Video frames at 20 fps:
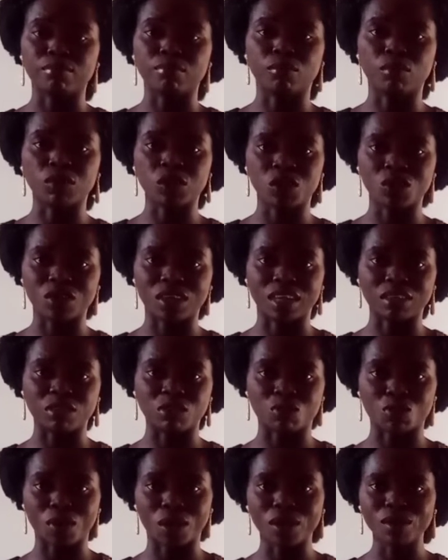motion
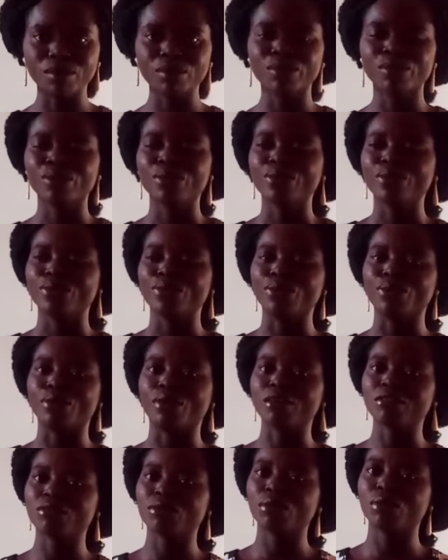as well, you
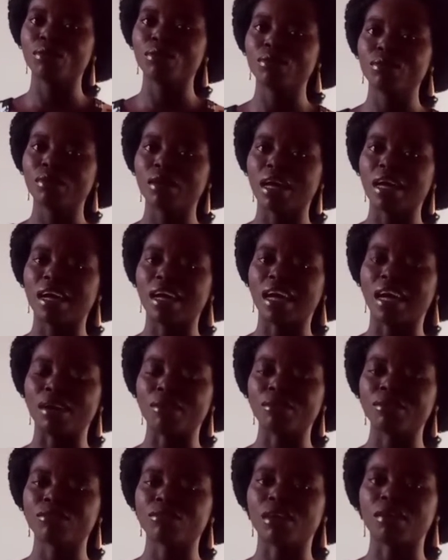also are
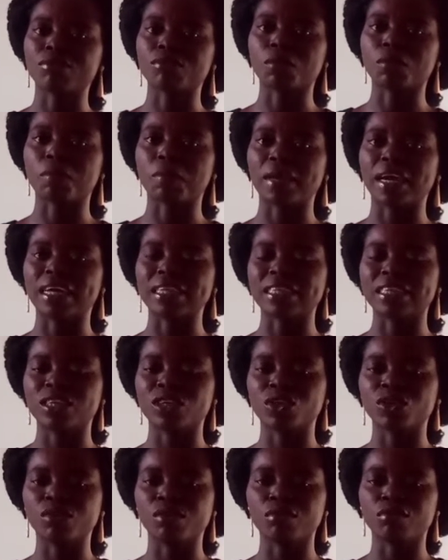going to have to pay
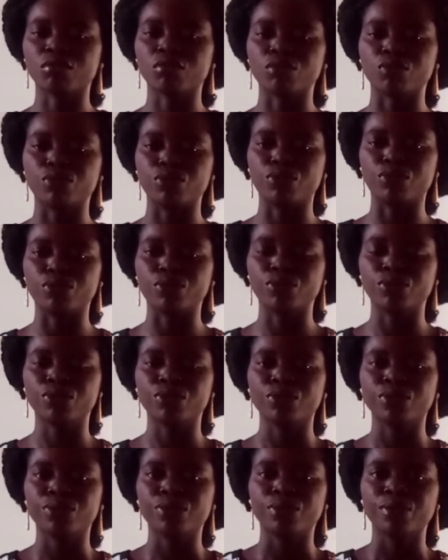attention to
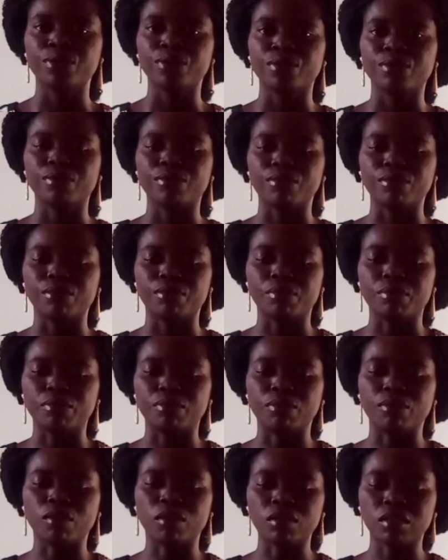
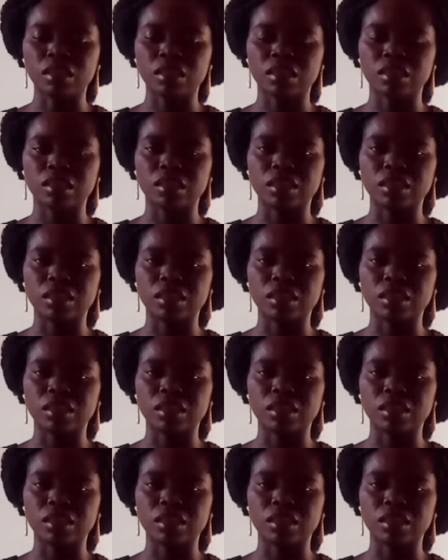what